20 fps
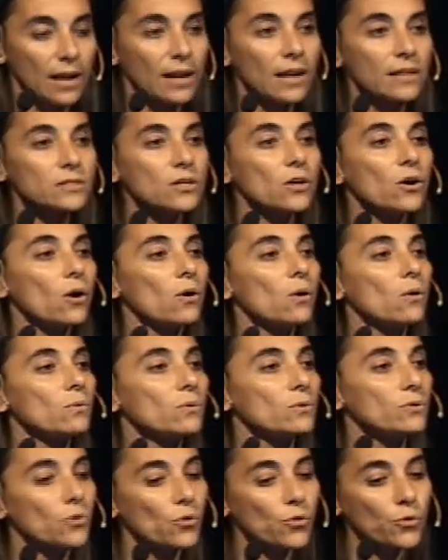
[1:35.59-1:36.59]
Let's
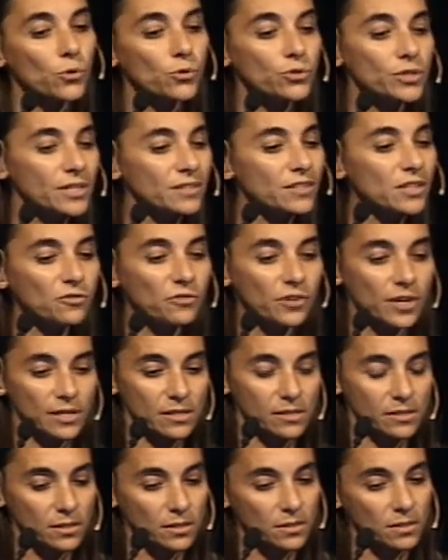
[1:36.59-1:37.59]
go through the
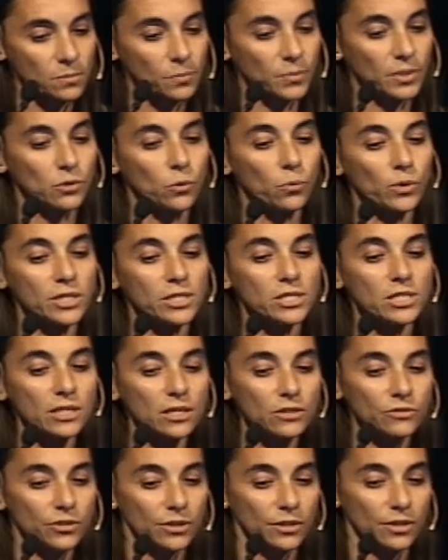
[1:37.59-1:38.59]
differences between
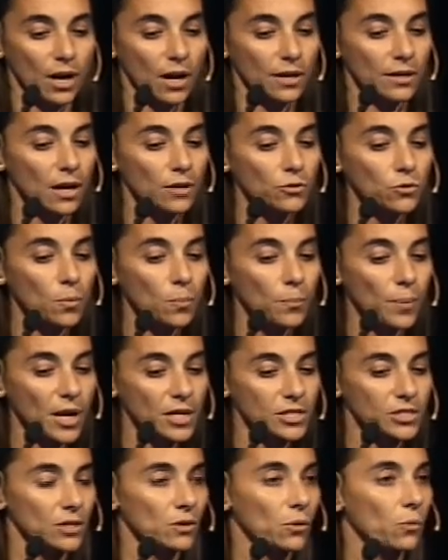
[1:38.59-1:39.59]
children and adult
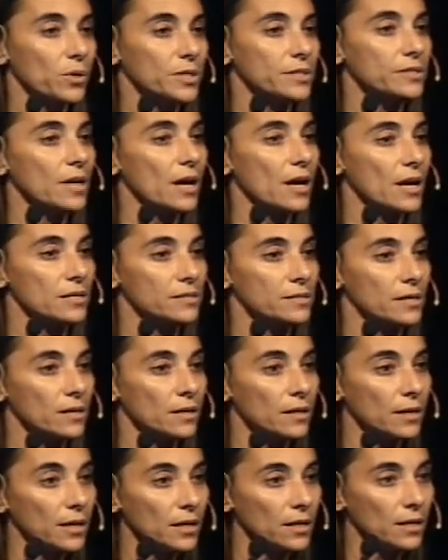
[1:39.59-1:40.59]
patients with
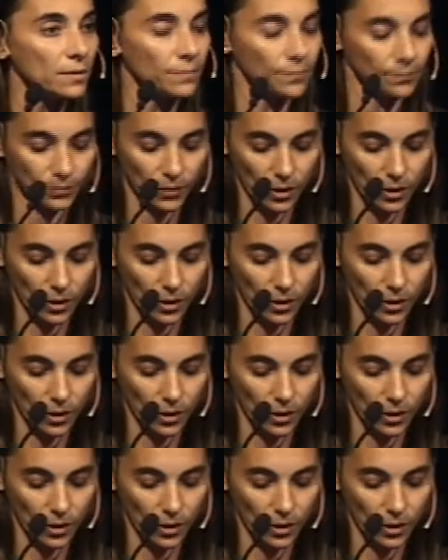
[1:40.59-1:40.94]
SLE.